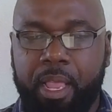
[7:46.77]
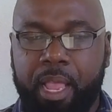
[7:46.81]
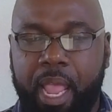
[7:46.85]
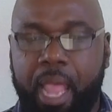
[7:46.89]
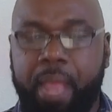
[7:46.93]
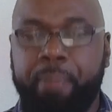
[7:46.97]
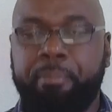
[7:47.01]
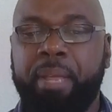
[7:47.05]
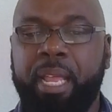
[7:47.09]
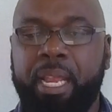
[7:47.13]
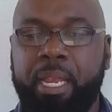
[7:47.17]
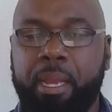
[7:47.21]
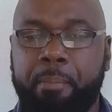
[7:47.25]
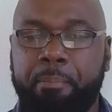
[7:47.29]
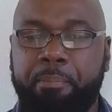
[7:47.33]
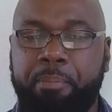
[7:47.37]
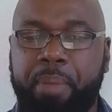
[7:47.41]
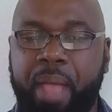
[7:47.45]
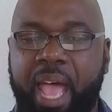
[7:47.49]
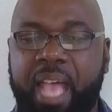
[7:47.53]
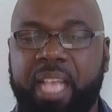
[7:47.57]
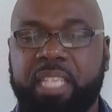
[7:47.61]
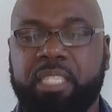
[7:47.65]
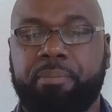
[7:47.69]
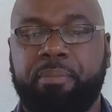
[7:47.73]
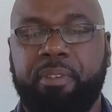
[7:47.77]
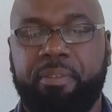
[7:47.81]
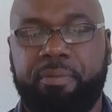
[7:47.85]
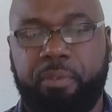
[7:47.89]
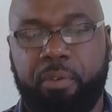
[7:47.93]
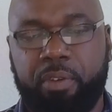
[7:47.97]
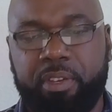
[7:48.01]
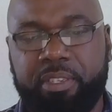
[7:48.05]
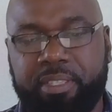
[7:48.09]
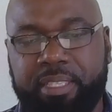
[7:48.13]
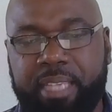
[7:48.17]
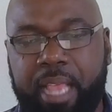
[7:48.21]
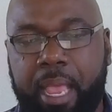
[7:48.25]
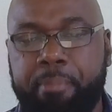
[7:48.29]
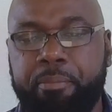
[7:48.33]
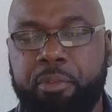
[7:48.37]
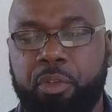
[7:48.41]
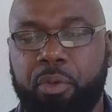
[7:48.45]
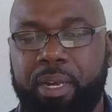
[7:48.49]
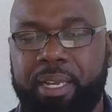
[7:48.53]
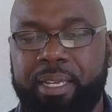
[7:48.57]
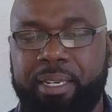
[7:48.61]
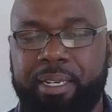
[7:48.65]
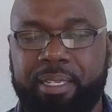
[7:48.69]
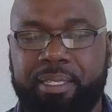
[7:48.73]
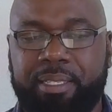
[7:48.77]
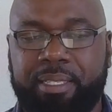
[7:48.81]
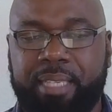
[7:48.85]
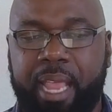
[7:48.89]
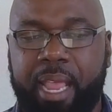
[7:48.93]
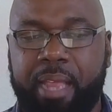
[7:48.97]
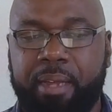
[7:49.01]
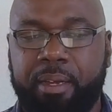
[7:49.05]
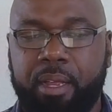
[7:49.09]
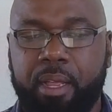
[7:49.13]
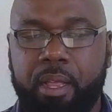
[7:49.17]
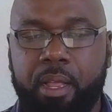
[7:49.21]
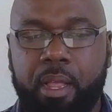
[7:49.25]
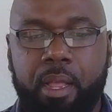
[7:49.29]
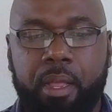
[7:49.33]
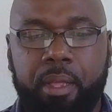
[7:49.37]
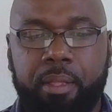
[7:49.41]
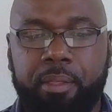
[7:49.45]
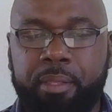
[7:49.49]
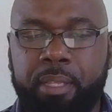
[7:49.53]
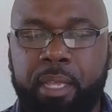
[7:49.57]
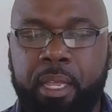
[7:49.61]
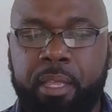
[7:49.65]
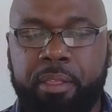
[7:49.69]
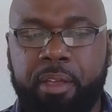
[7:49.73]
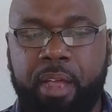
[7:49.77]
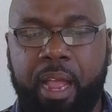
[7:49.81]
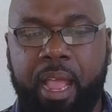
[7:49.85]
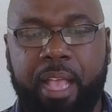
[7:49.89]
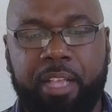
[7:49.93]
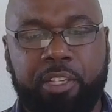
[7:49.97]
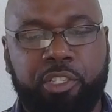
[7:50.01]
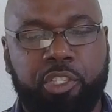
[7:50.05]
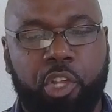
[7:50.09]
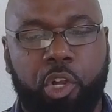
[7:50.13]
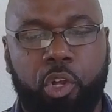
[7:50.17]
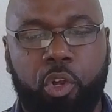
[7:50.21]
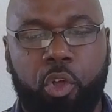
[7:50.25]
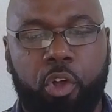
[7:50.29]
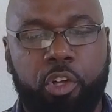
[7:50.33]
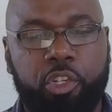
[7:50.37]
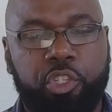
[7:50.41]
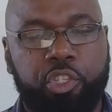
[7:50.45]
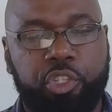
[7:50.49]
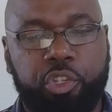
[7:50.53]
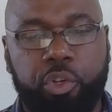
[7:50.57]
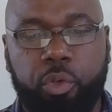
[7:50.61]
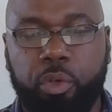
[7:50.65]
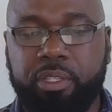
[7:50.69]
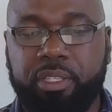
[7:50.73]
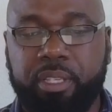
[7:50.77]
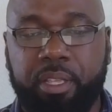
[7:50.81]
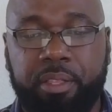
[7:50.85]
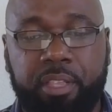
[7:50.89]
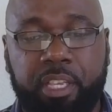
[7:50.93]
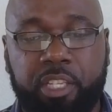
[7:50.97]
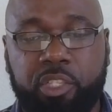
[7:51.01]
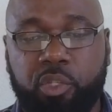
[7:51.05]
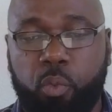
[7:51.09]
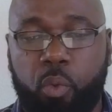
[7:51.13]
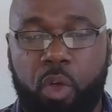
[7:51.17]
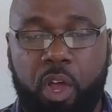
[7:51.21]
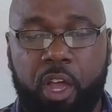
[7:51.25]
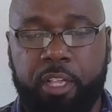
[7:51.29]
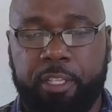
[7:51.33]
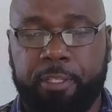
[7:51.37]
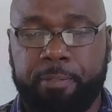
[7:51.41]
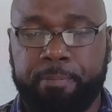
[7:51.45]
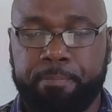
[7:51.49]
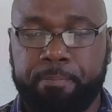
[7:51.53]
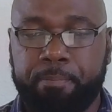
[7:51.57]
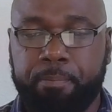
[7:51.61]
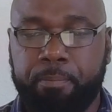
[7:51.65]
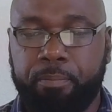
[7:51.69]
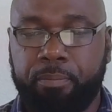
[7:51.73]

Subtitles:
and made him pass before Samuel. And he said, "Neither has the Lord chosen this one."